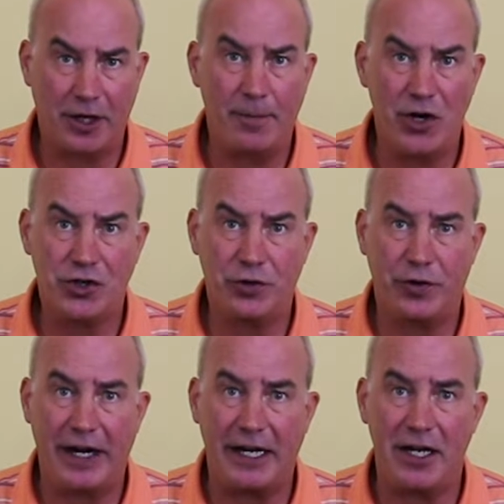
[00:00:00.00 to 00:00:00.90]
of commercial
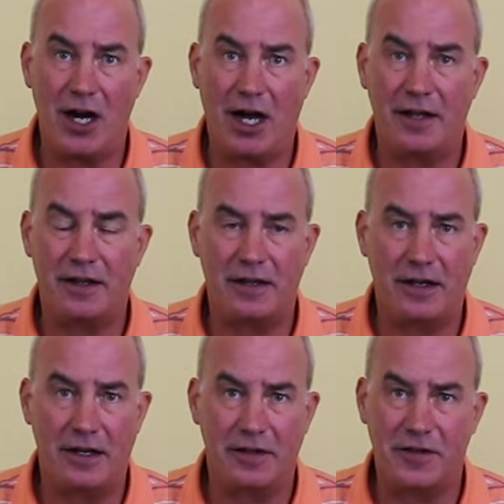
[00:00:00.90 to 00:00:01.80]
grade, not
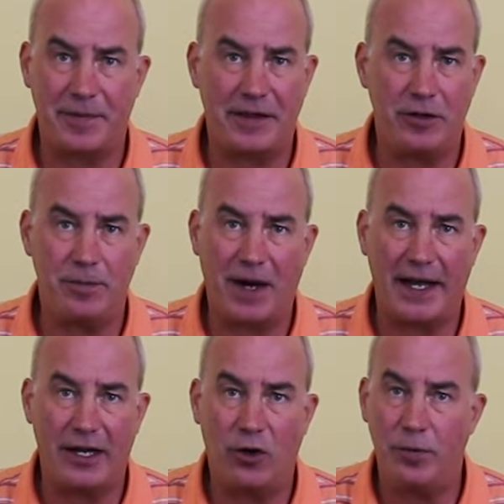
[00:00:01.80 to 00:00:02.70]
something that you'd
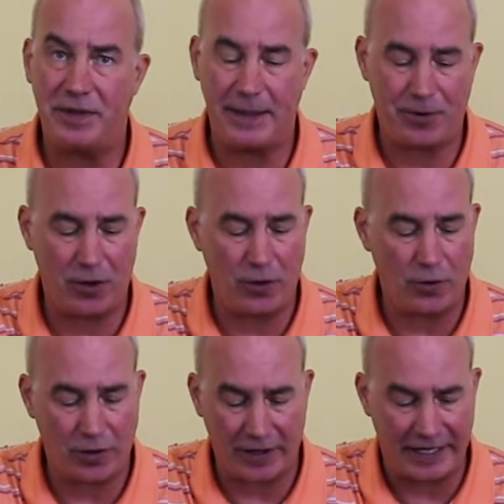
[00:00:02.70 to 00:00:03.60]
buy at Home Depot
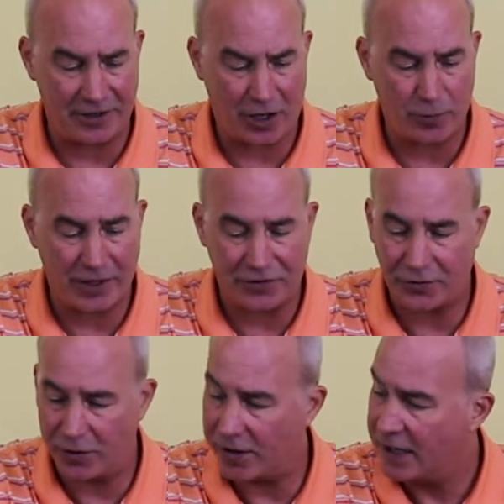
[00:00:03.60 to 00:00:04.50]
or any hardware
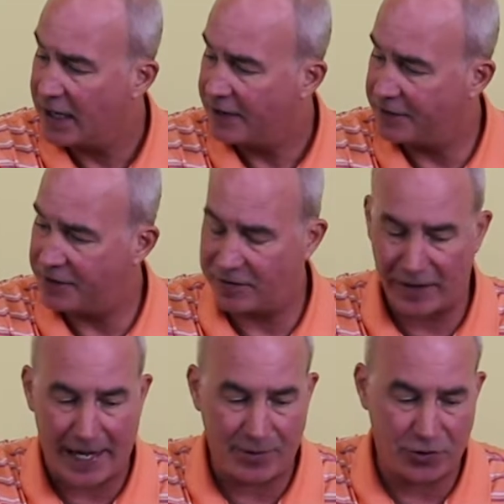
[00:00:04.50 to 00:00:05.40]
store. This is
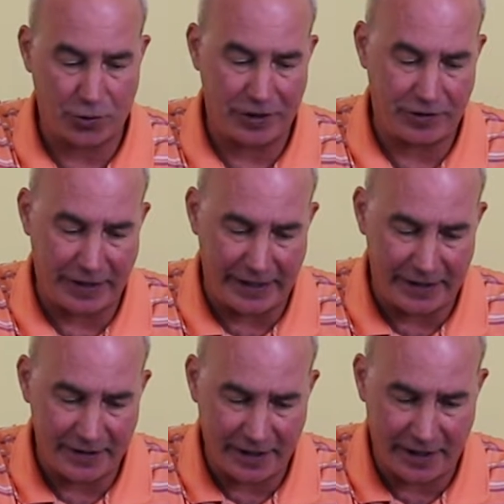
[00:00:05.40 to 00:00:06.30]
laboratory
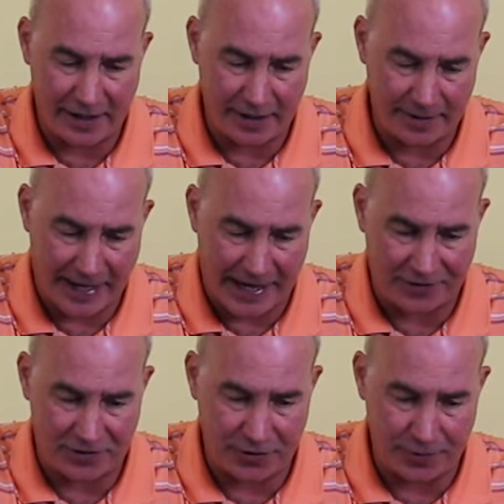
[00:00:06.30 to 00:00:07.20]
grade
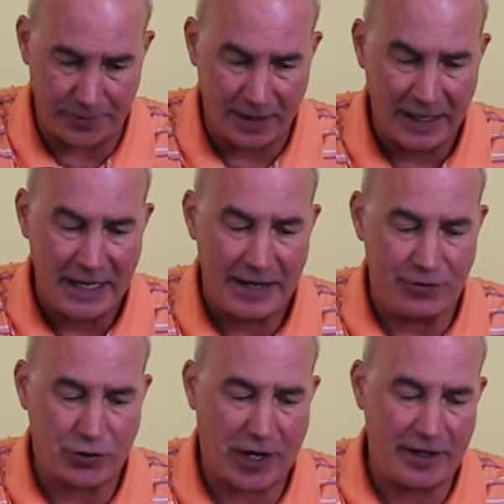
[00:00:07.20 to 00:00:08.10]
acetone. If
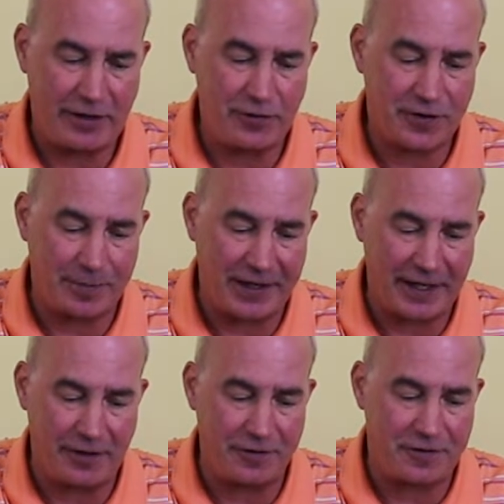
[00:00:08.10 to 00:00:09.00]
you tried to use something
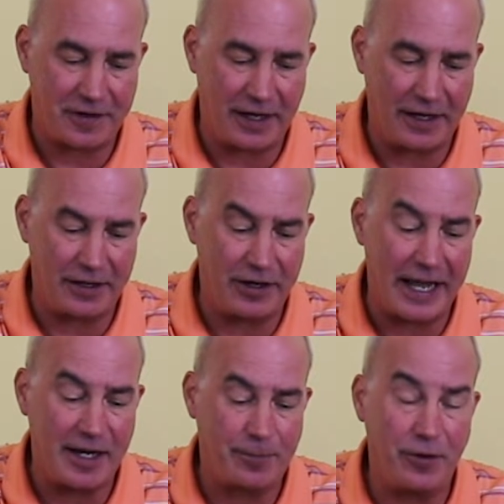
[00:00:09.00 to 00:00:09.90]
else, you'd
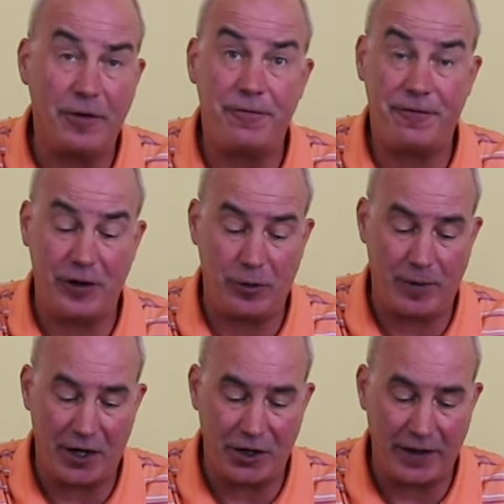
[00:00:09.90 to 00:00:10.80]
end up with a
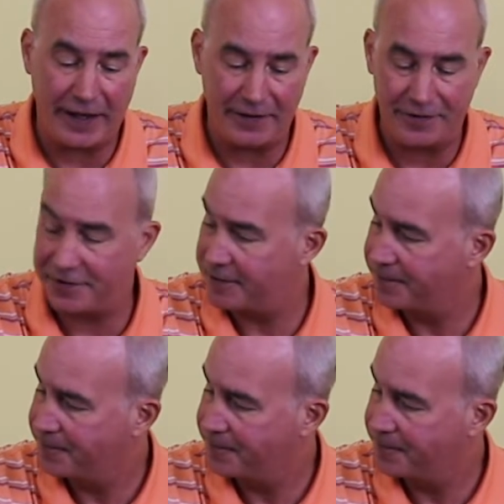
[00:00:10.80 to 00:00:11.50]
film on your lens.